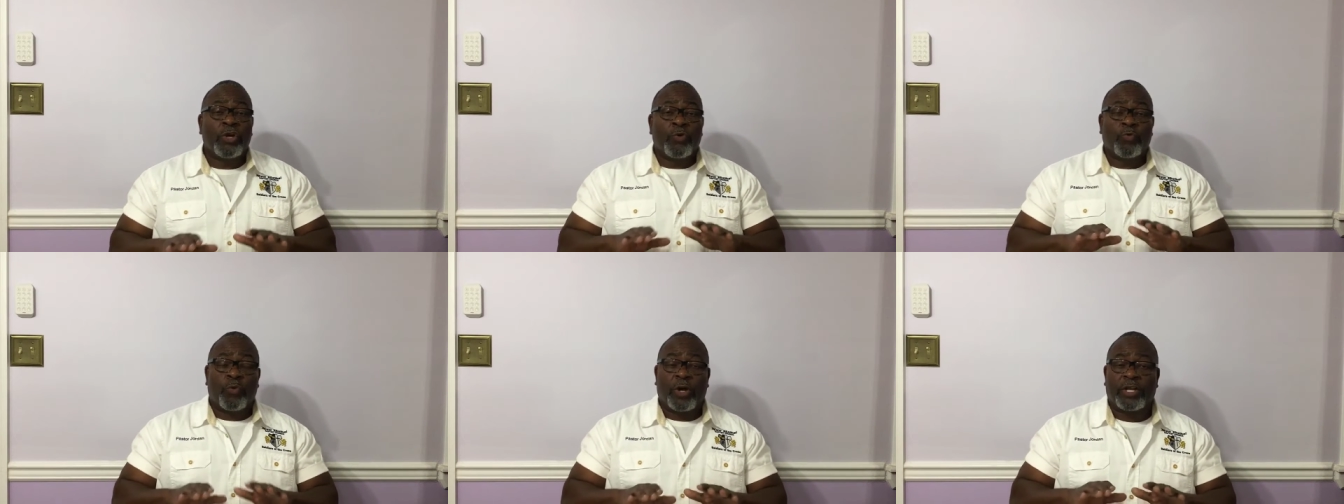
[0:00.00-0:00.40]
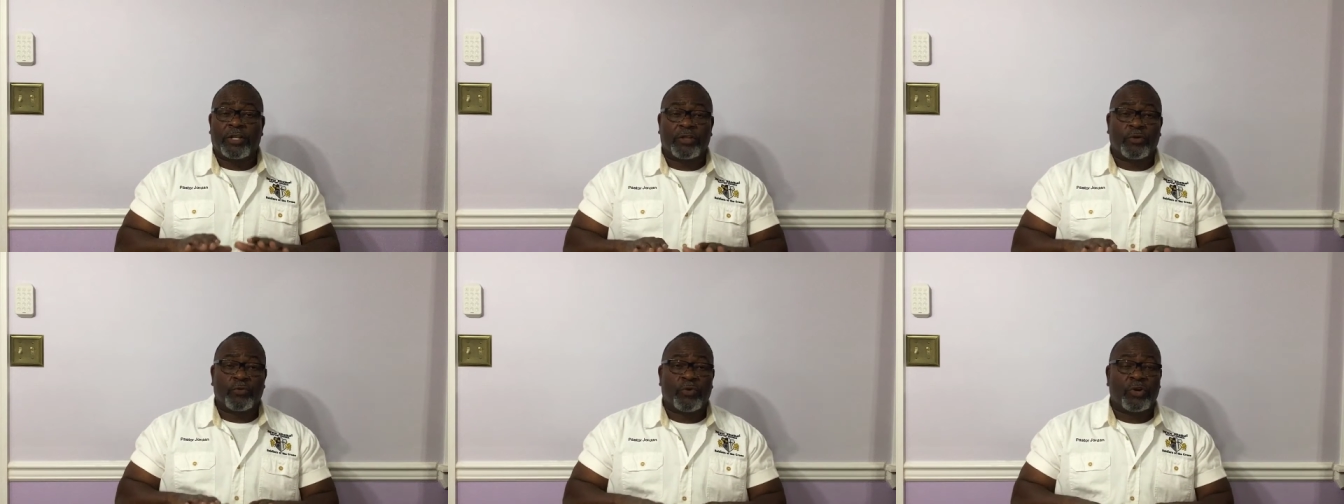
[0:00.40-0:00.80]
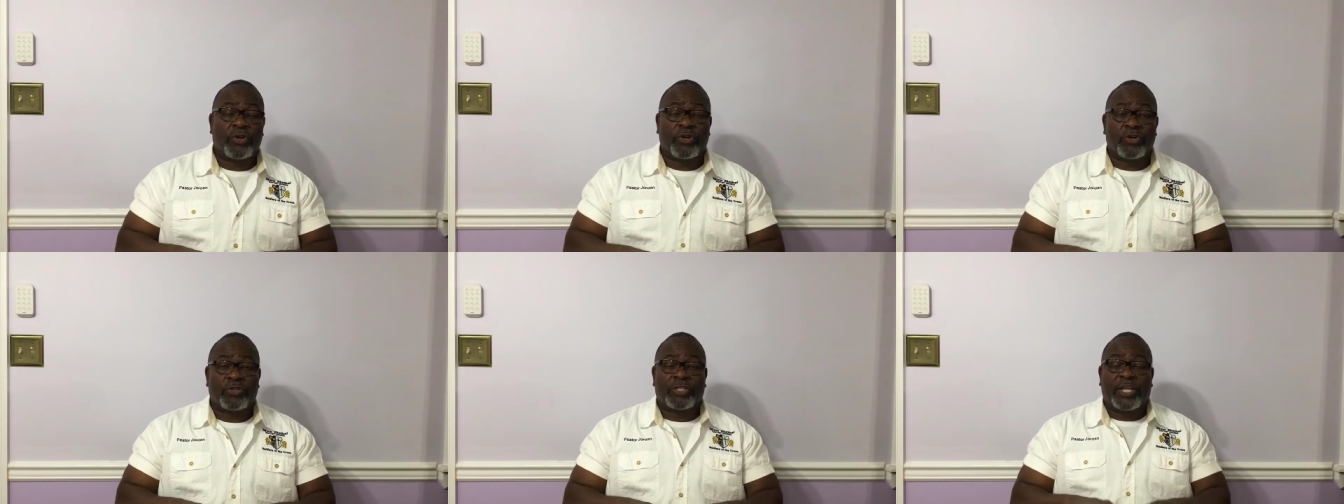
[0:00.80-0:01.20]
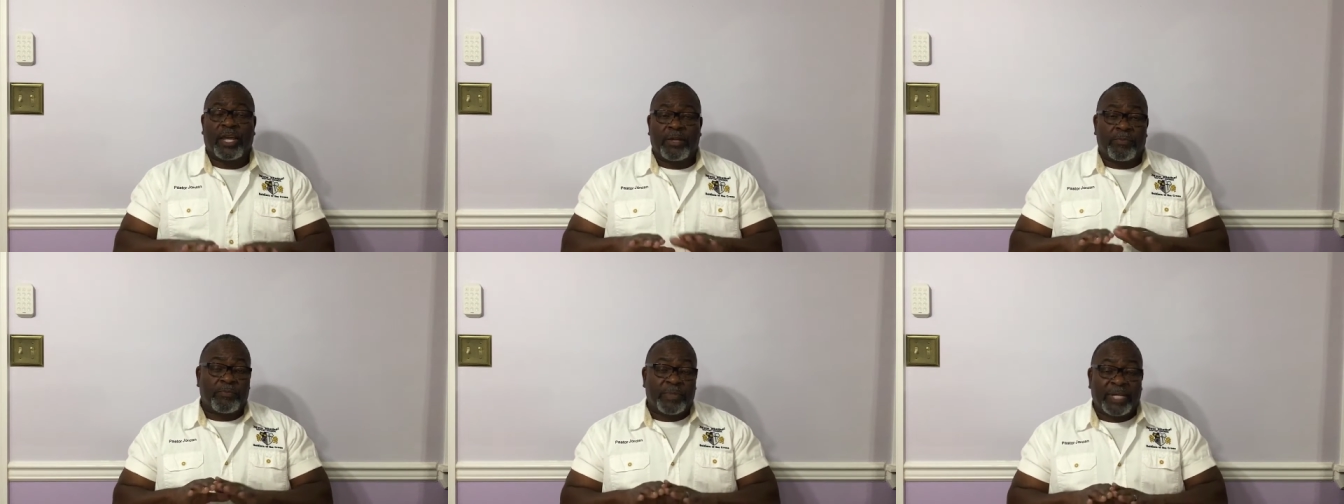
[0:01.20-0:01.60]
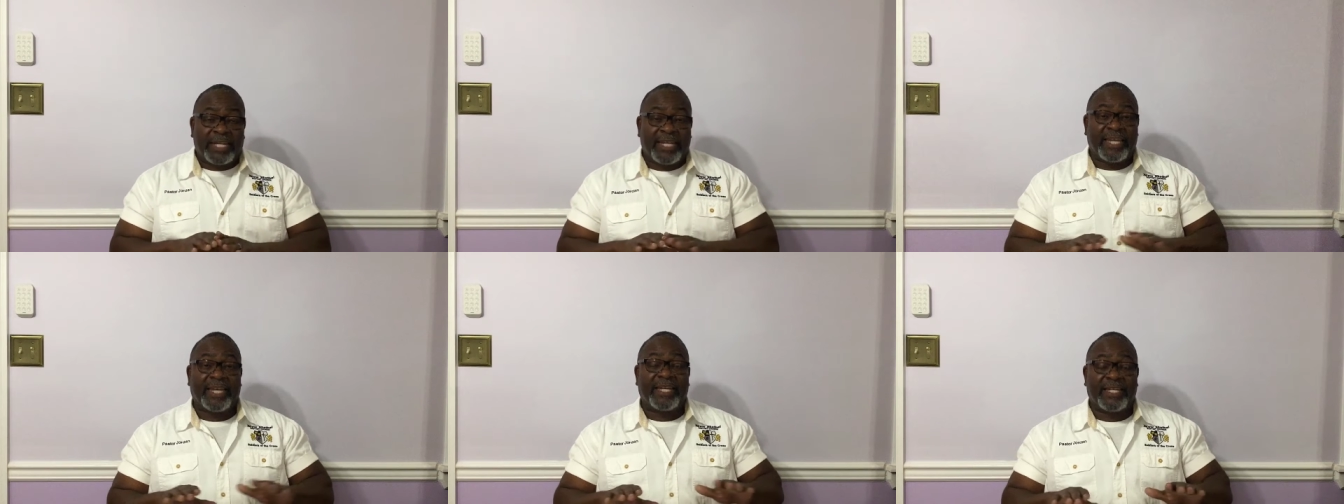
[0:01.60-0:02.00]
one of the words that
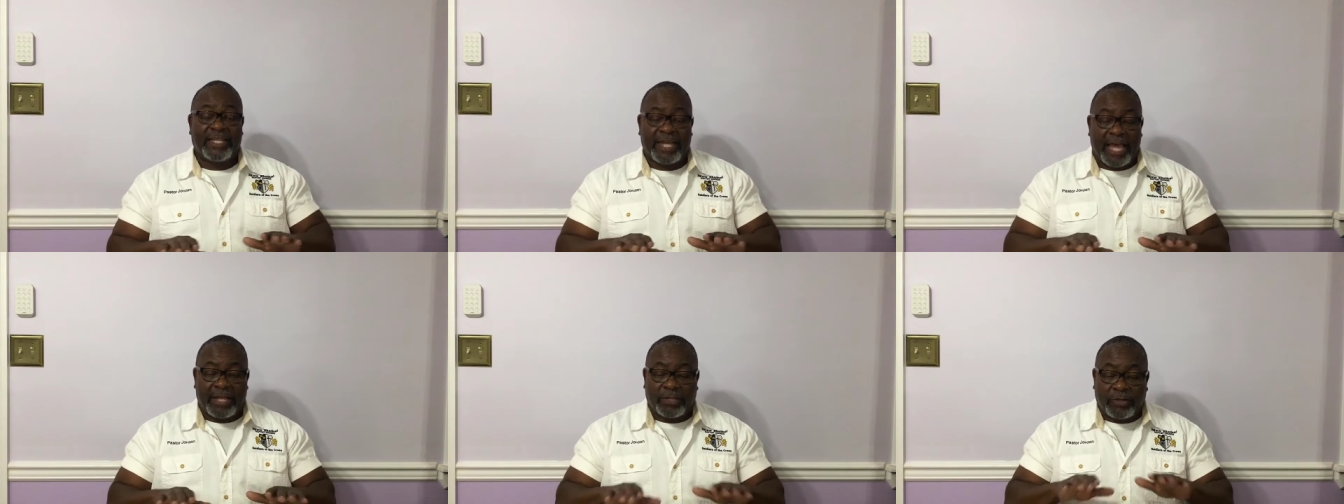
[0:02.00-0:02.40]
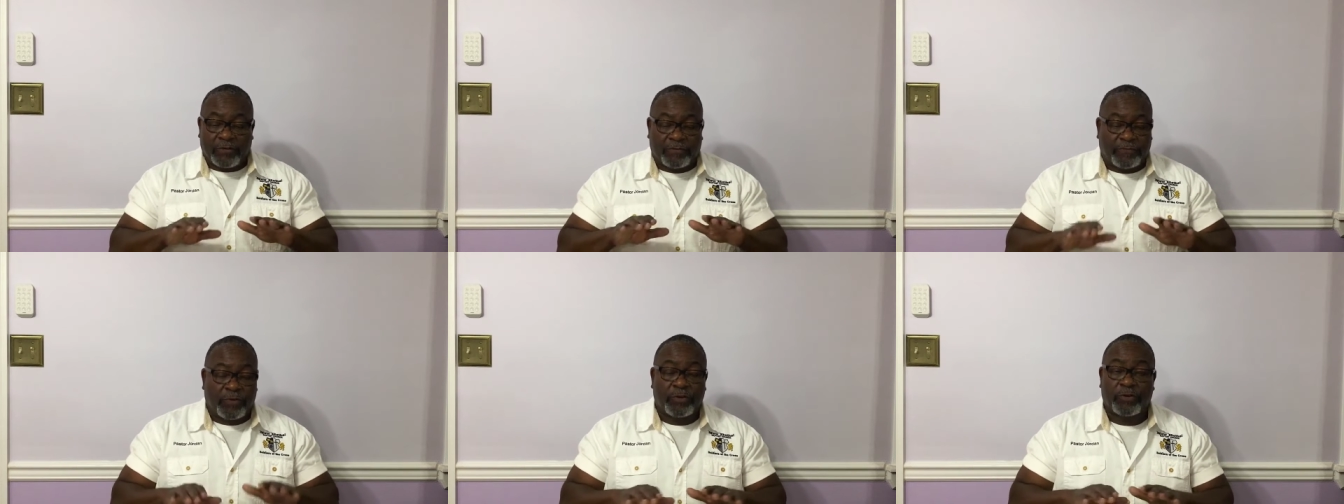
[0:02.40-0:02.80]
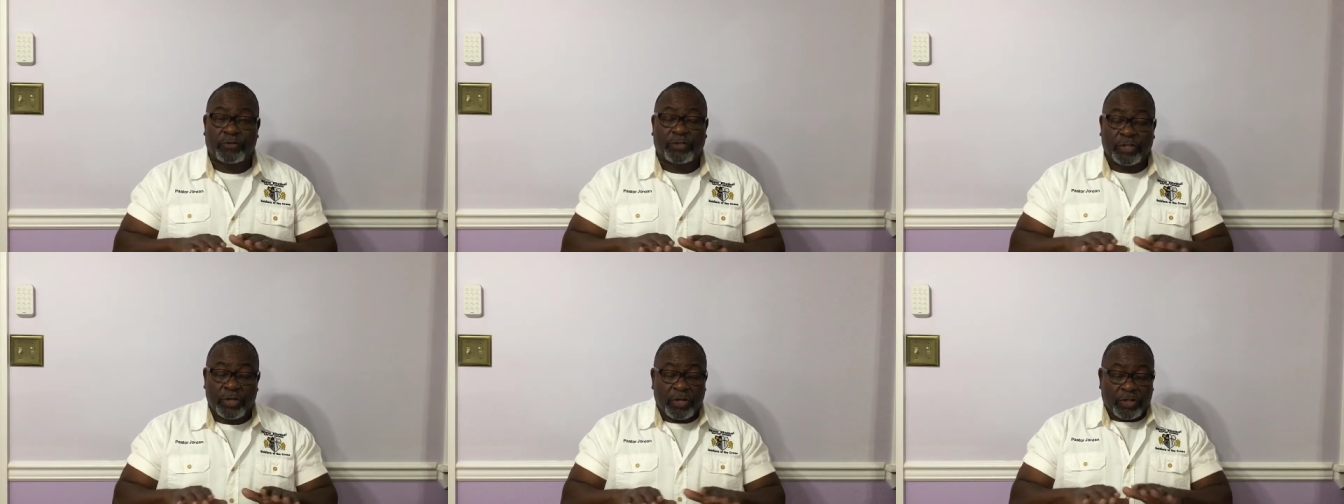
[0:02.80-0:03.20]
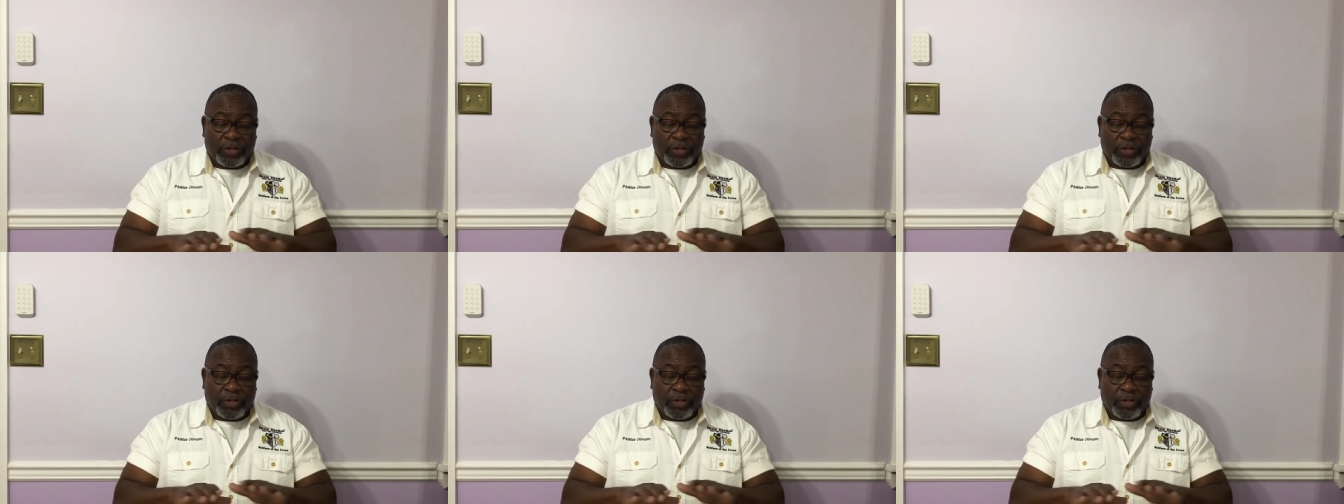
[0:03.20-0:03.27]
begin the first